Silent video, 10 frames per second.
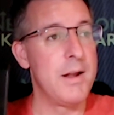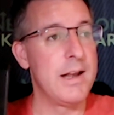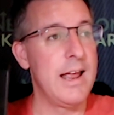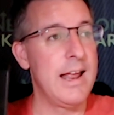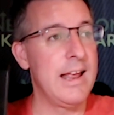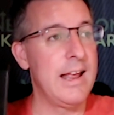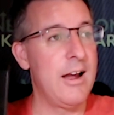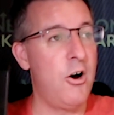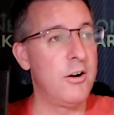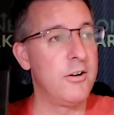I mean, eh, eh,
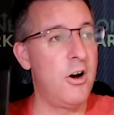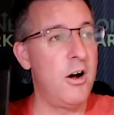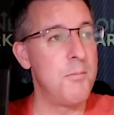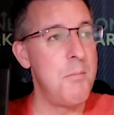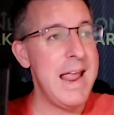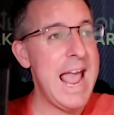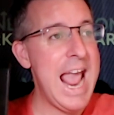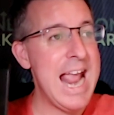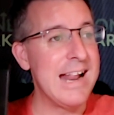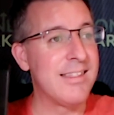on on May
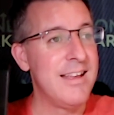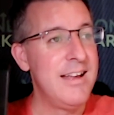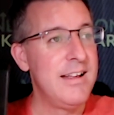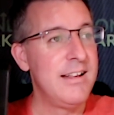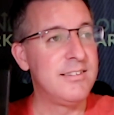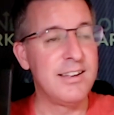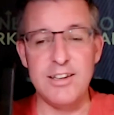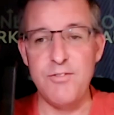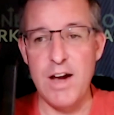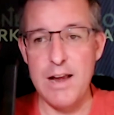eighth,
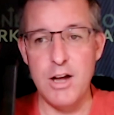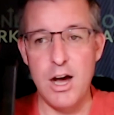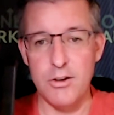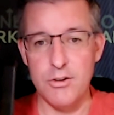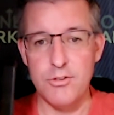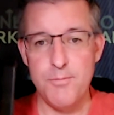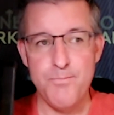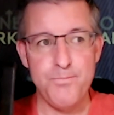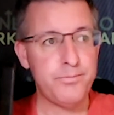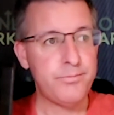$65.
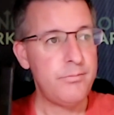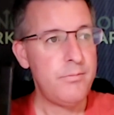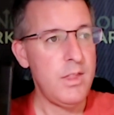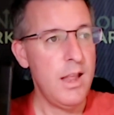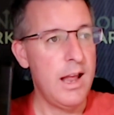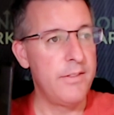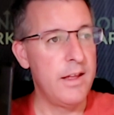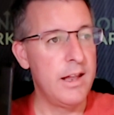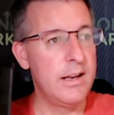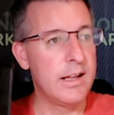
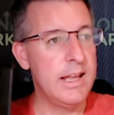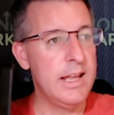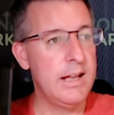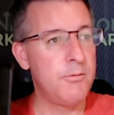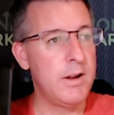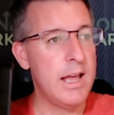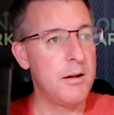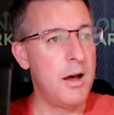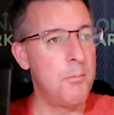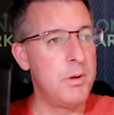And then again, we
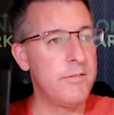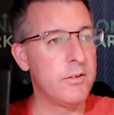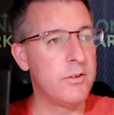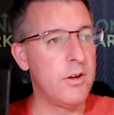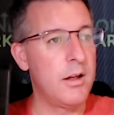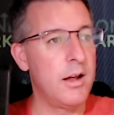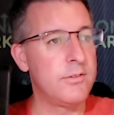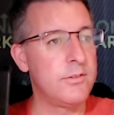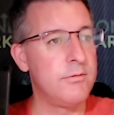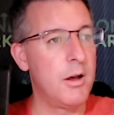had a, a bit of a,
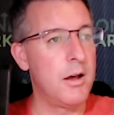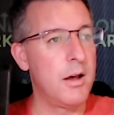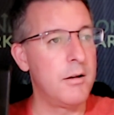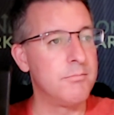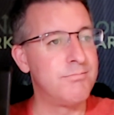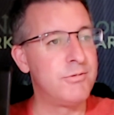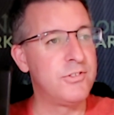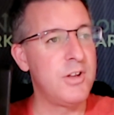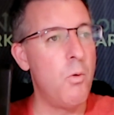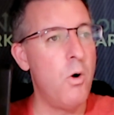a, a
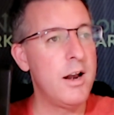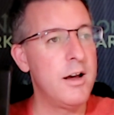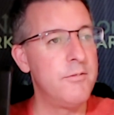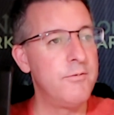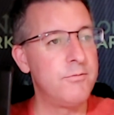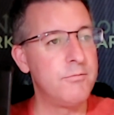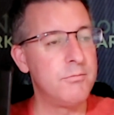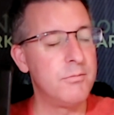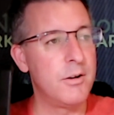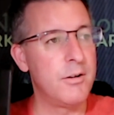somewhat of
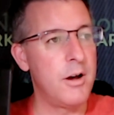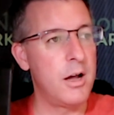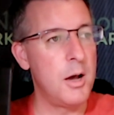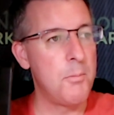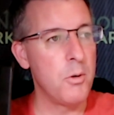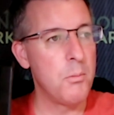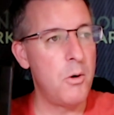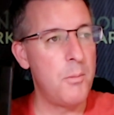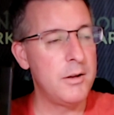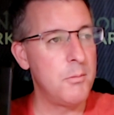uh, an upward
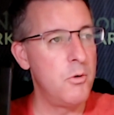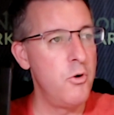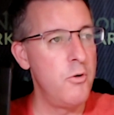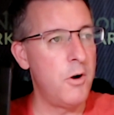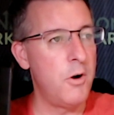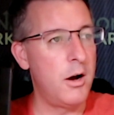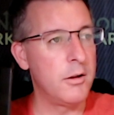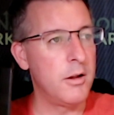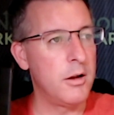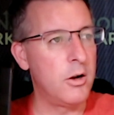momentum move
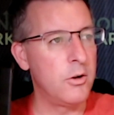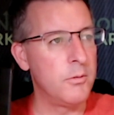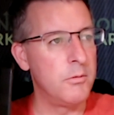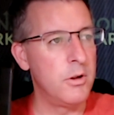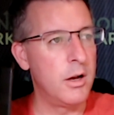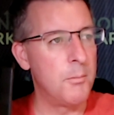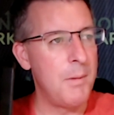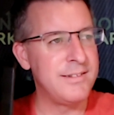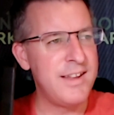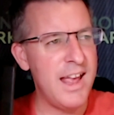on, on uh,
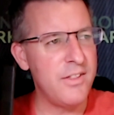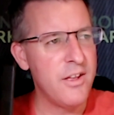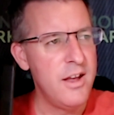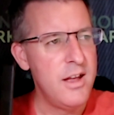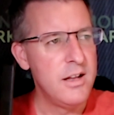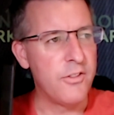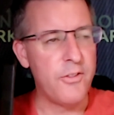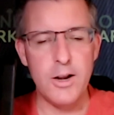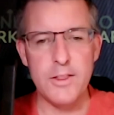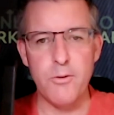May 10th to
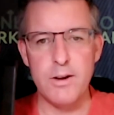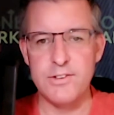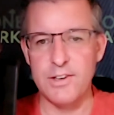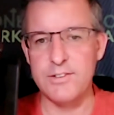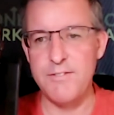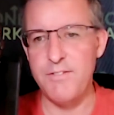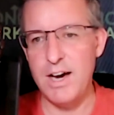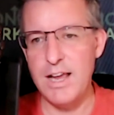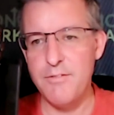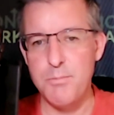
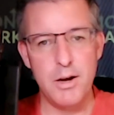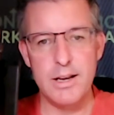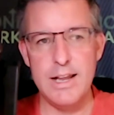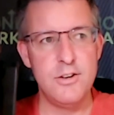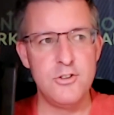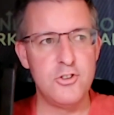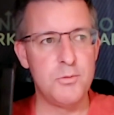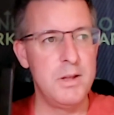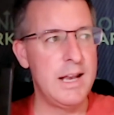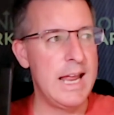33.65, but it has
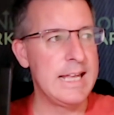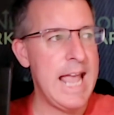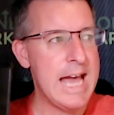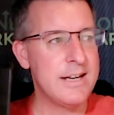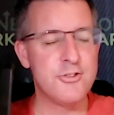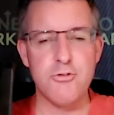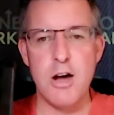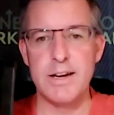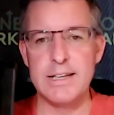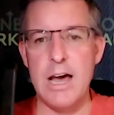just been a
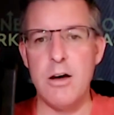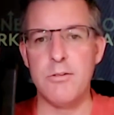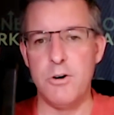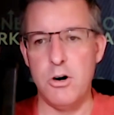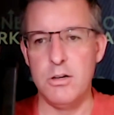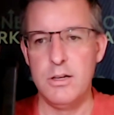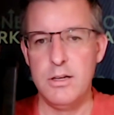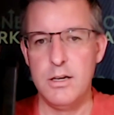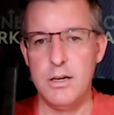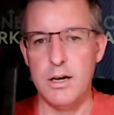catastrophic downfall
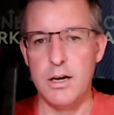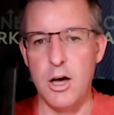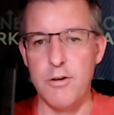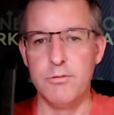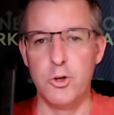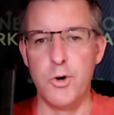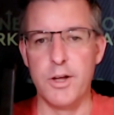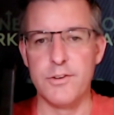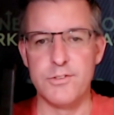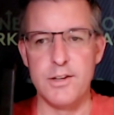uh, of
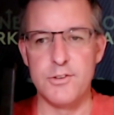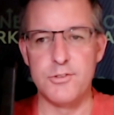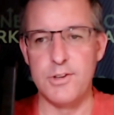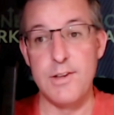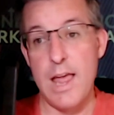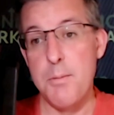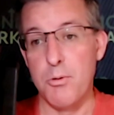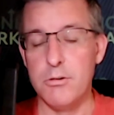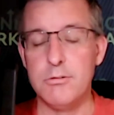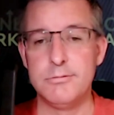Luna since since
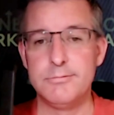April.